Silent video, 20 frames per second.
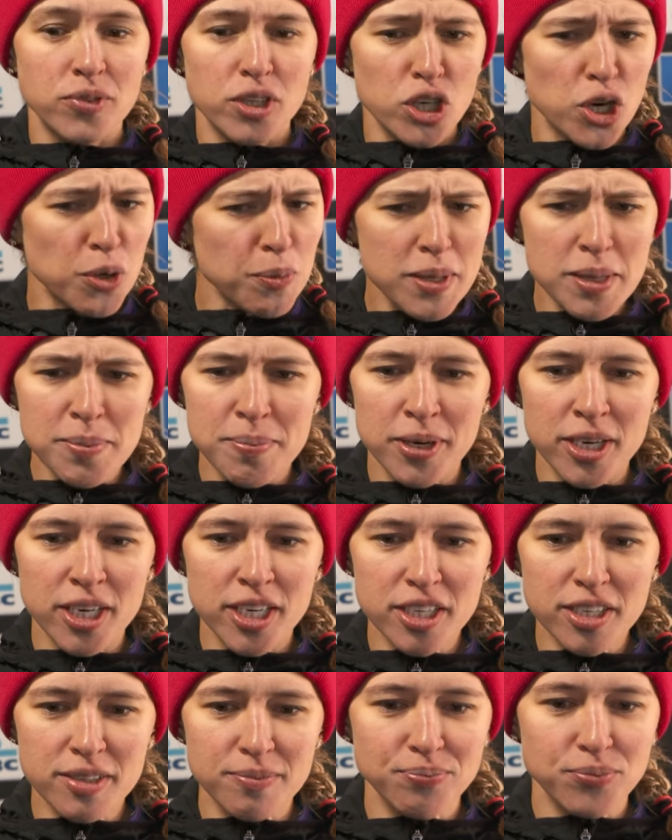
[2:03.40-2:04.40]

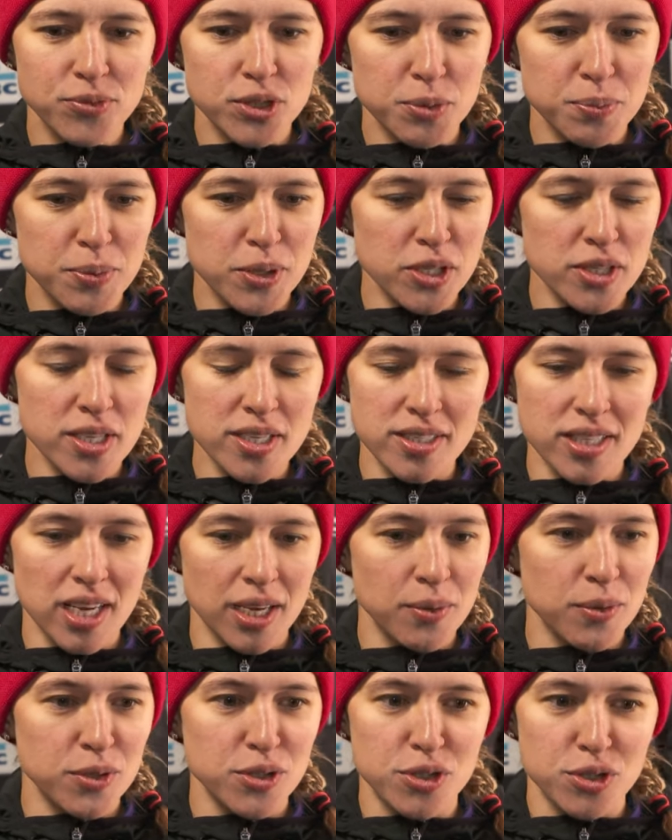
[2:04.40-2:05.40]
Copenberg, to be honest,
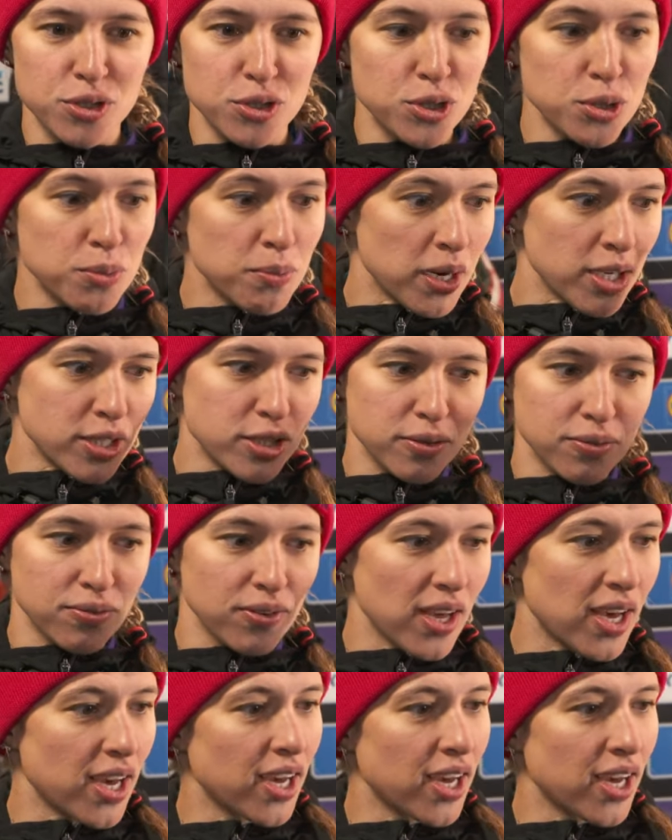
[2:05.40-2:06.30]
I was too much of